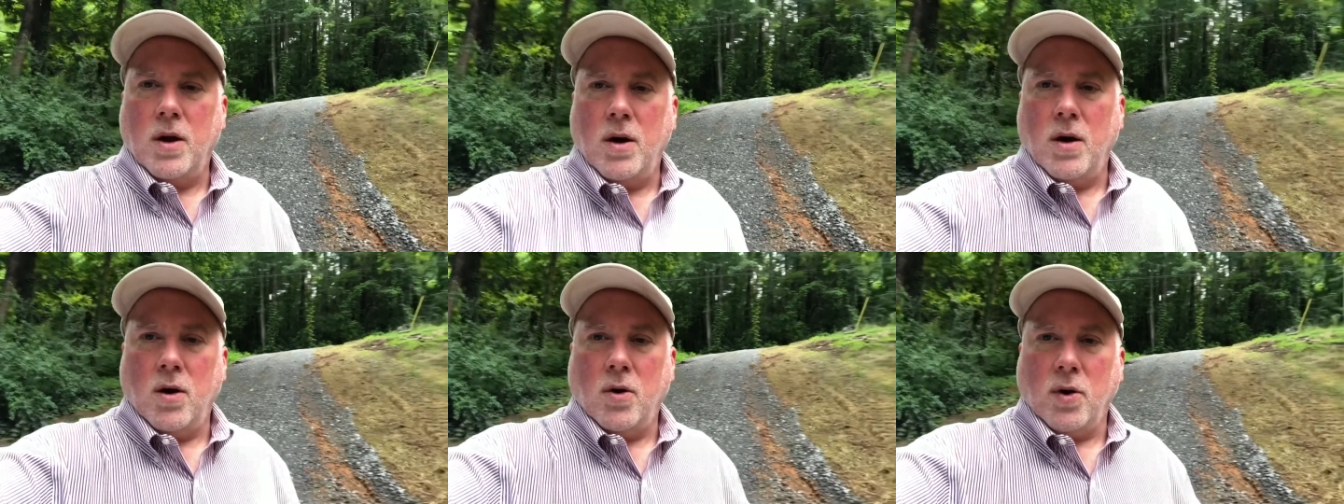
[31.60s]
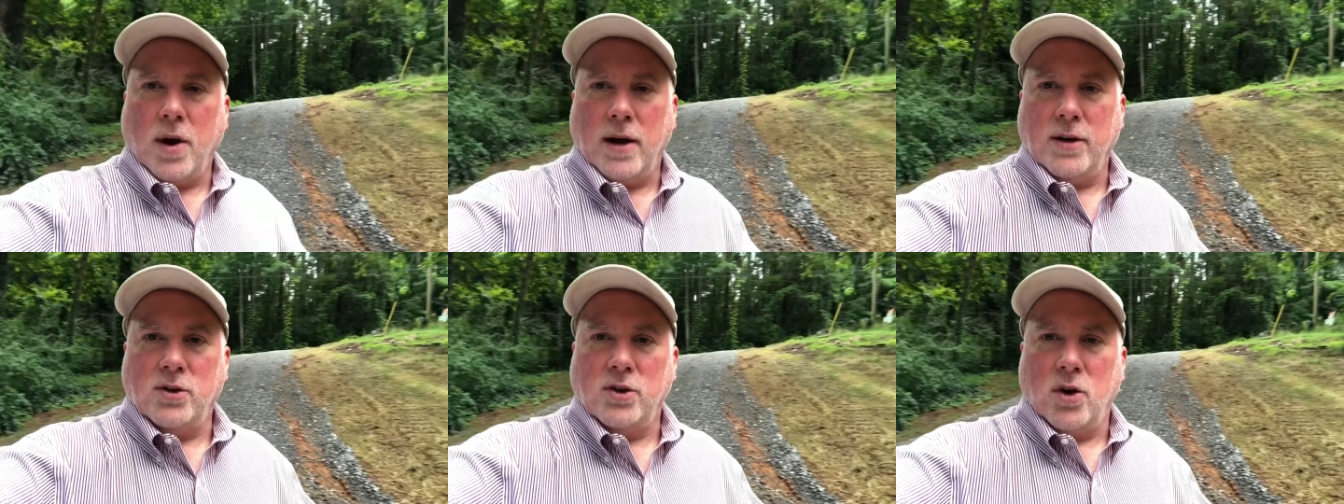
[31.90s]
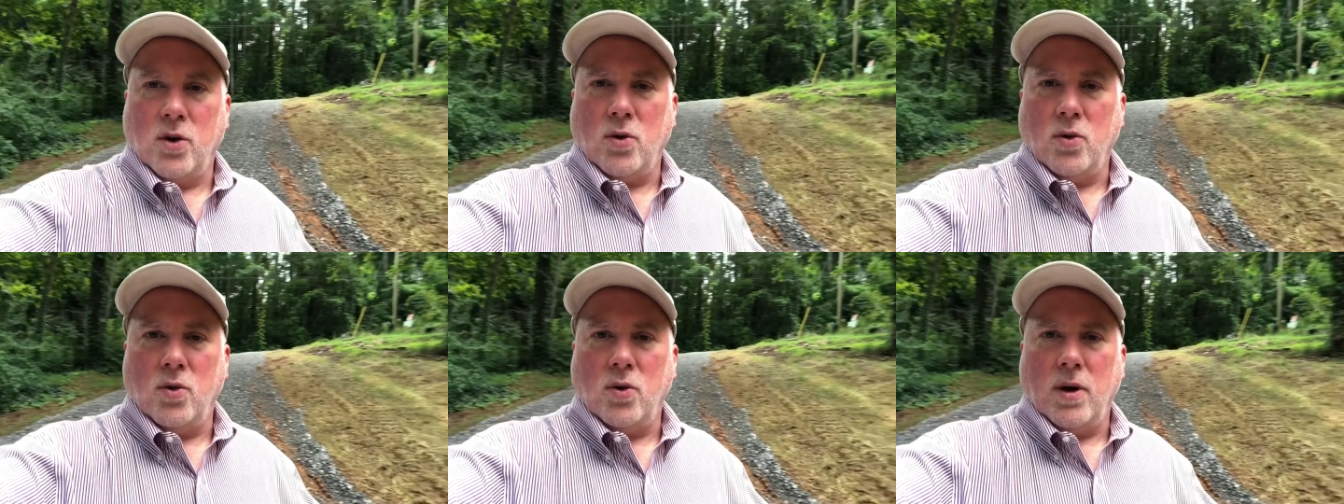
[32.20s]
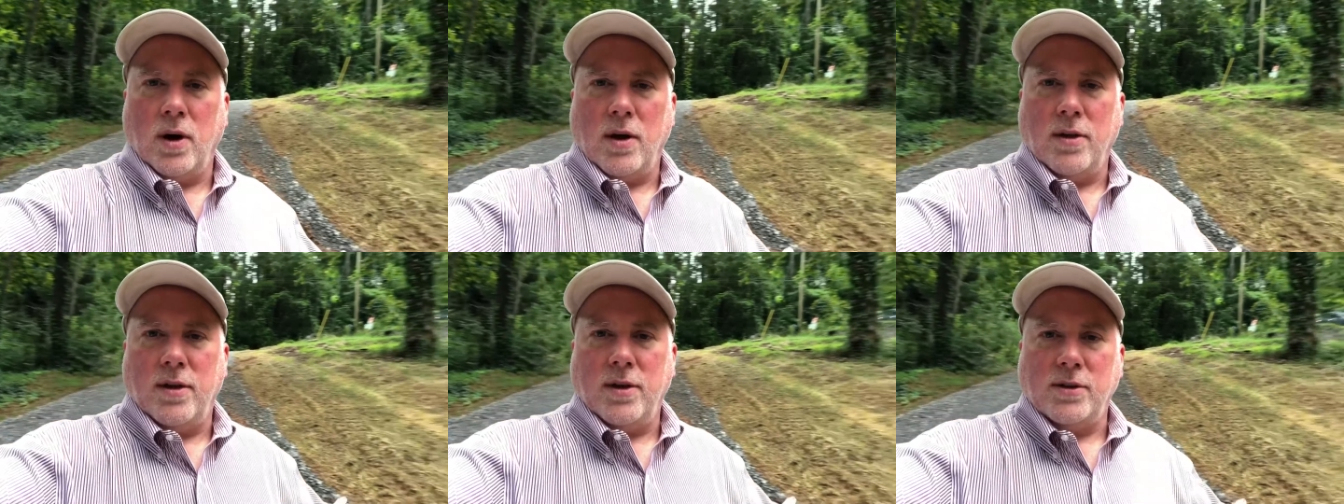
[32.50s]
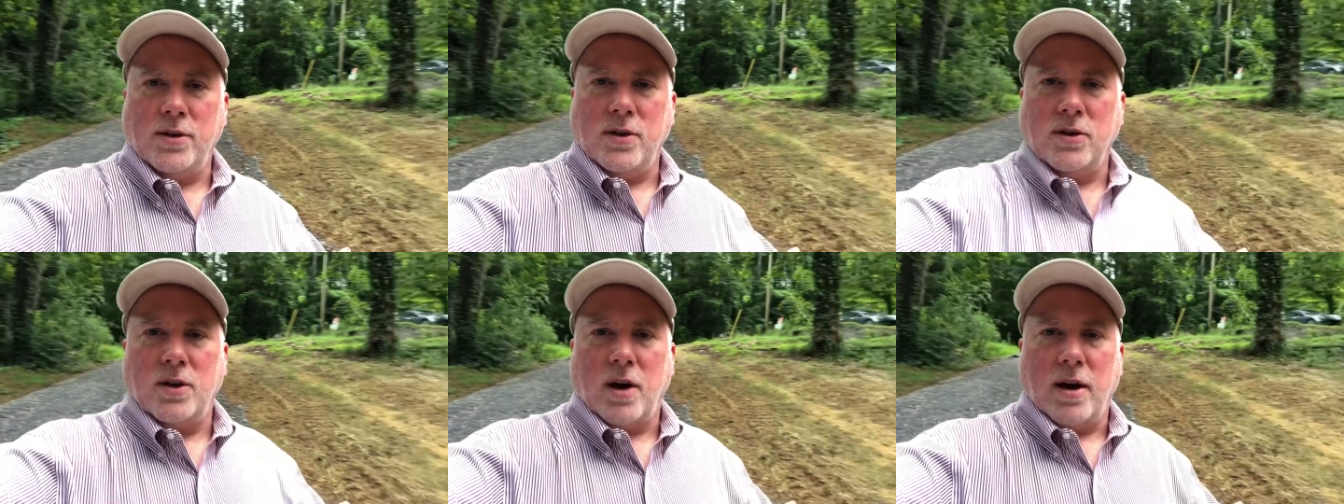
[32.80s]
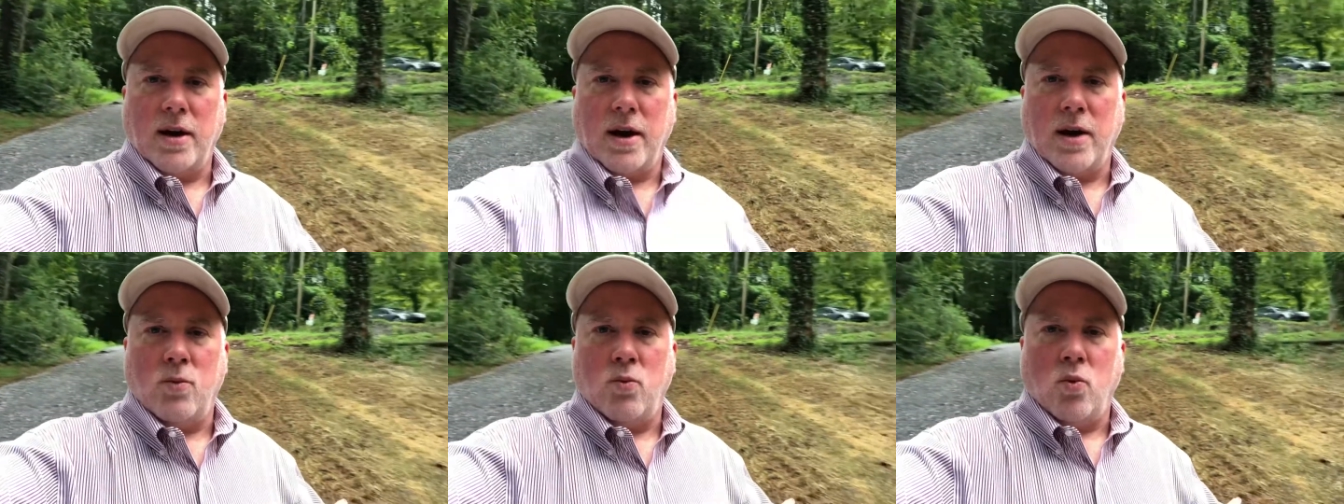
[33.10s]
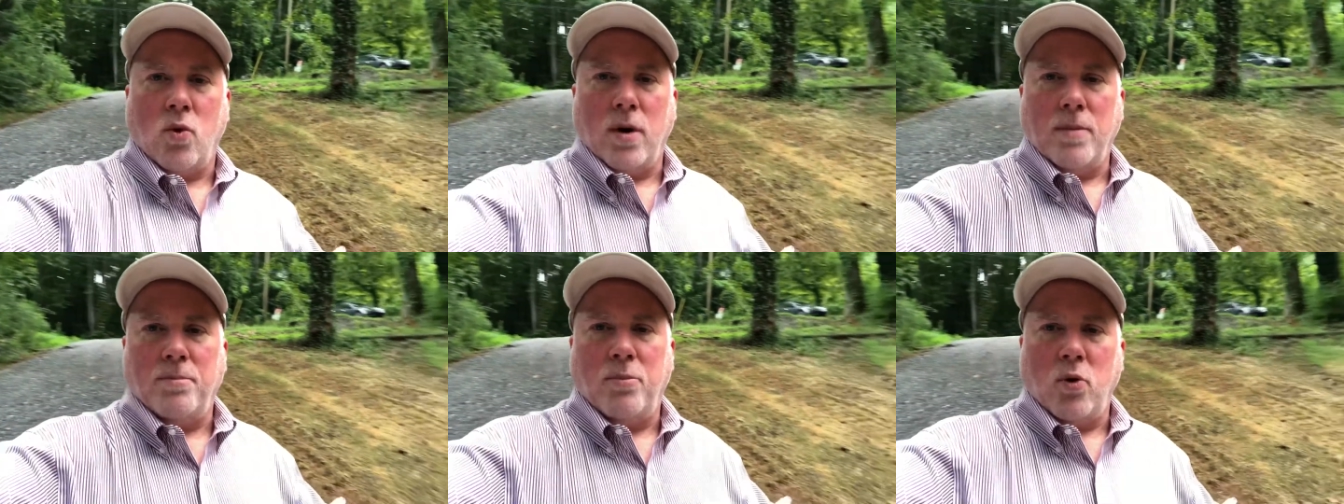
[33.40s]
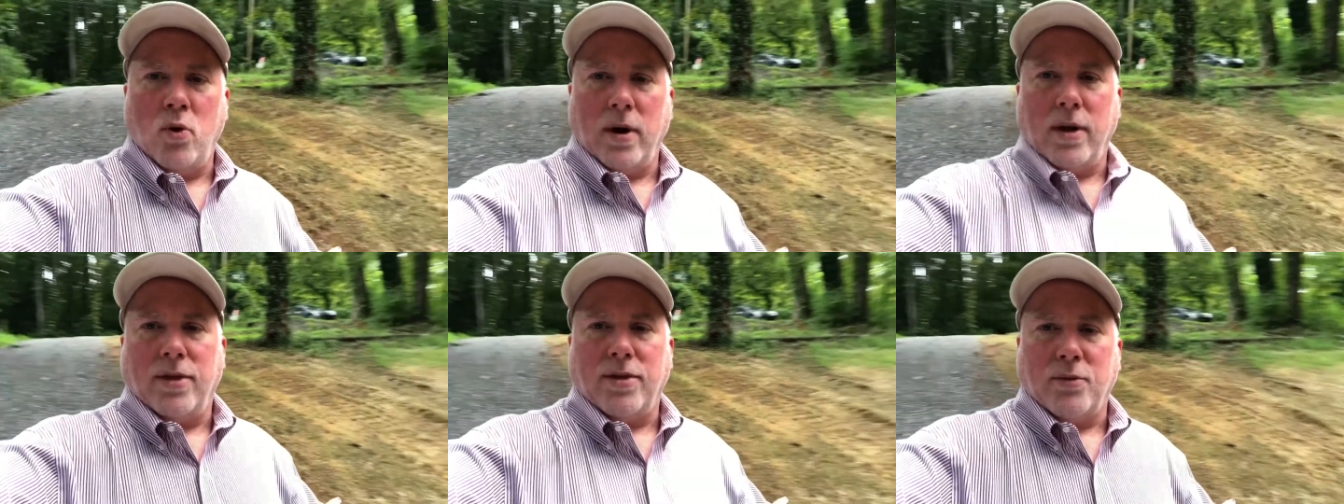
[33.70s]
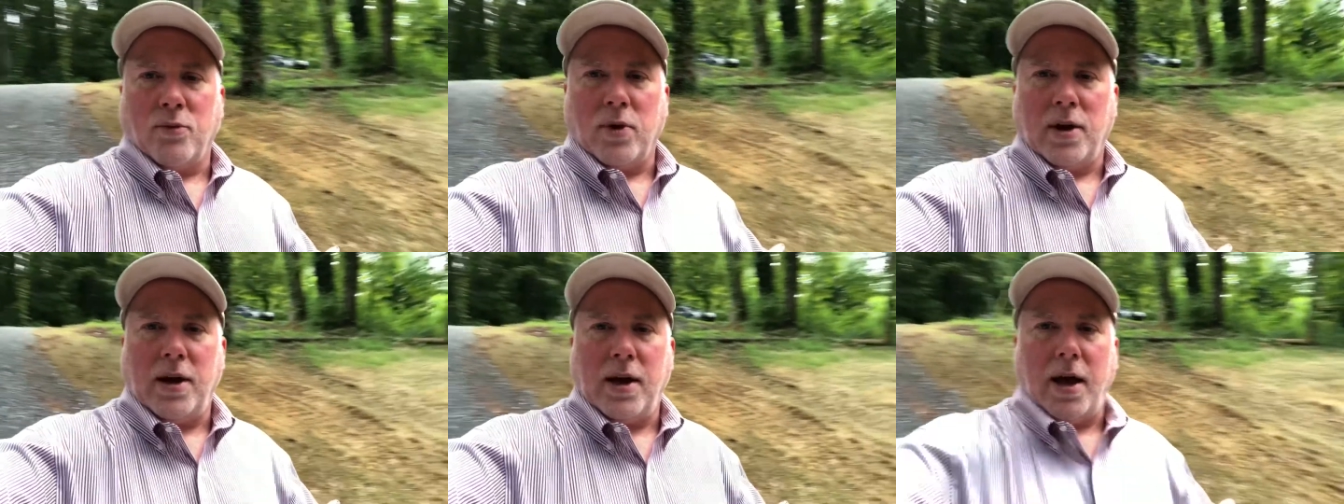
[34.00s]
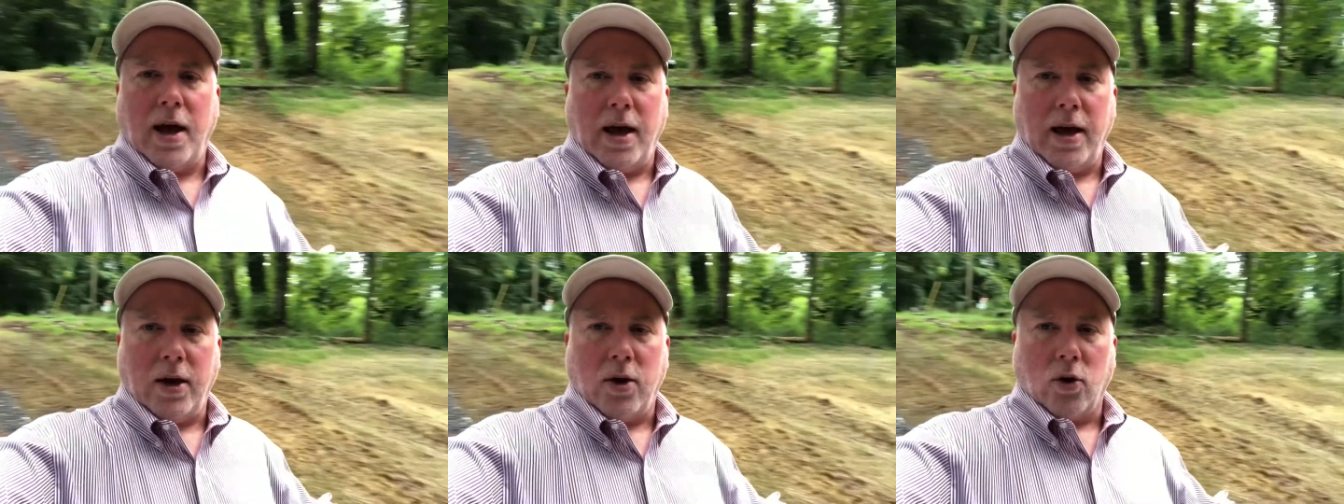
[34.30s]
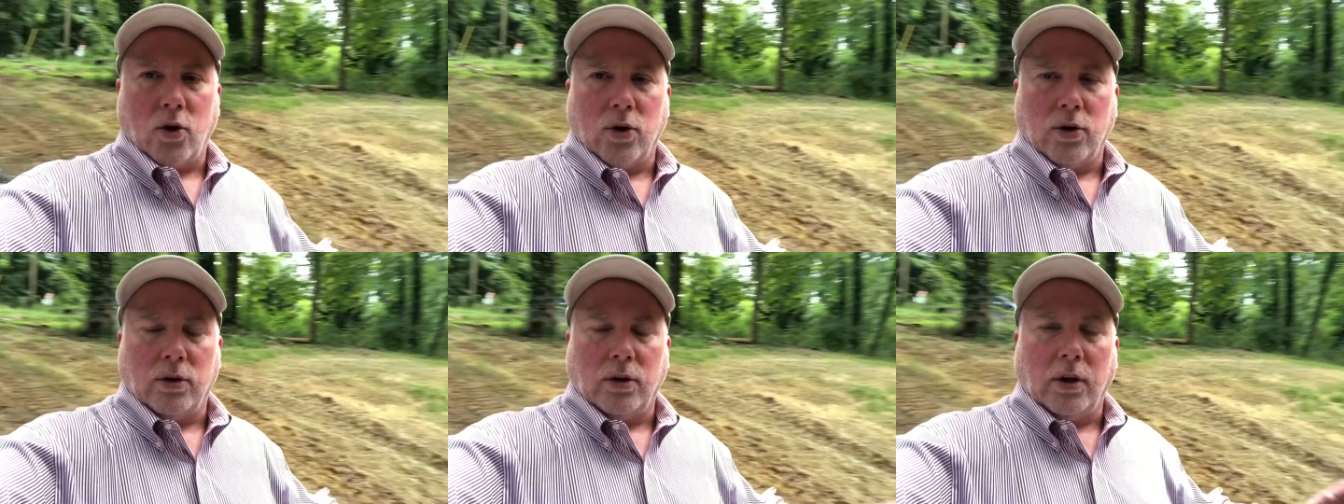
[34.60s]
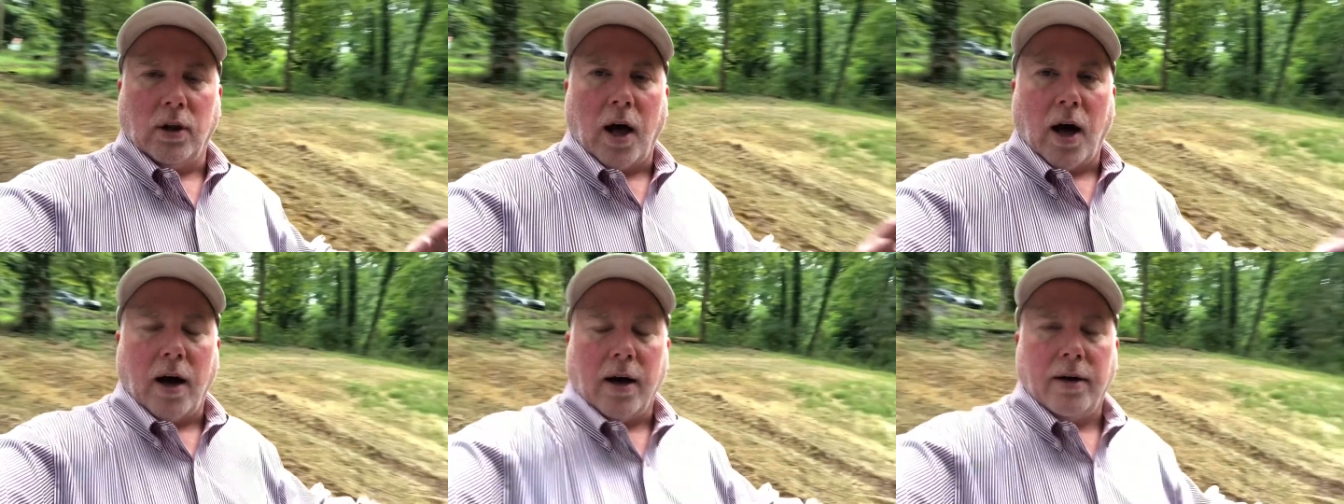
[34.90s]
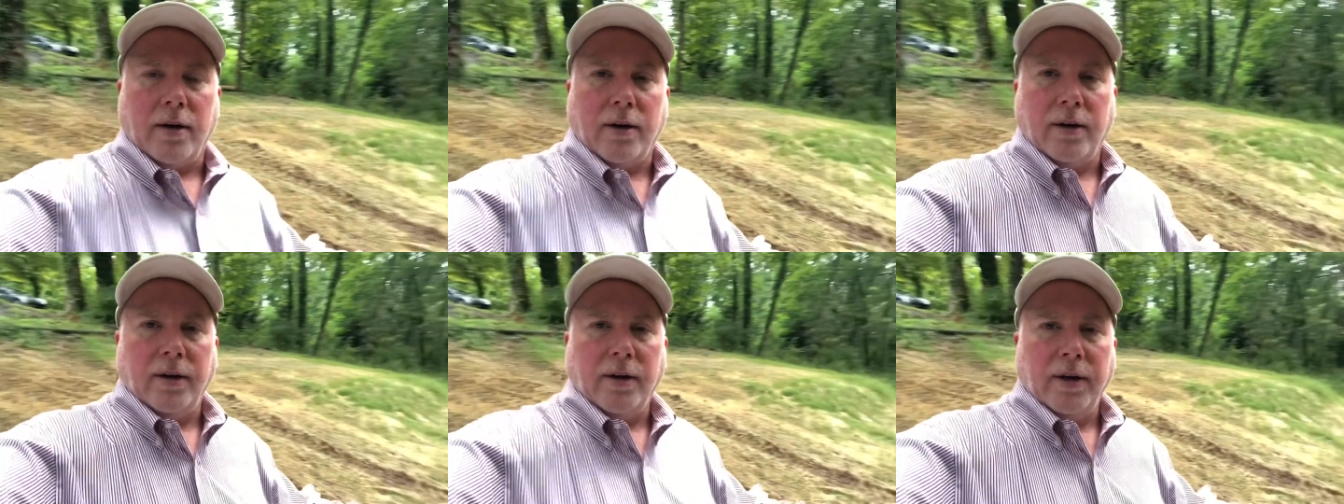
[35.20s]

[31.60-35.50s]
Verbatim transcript: Okay, so this is on a 1.3 acre lot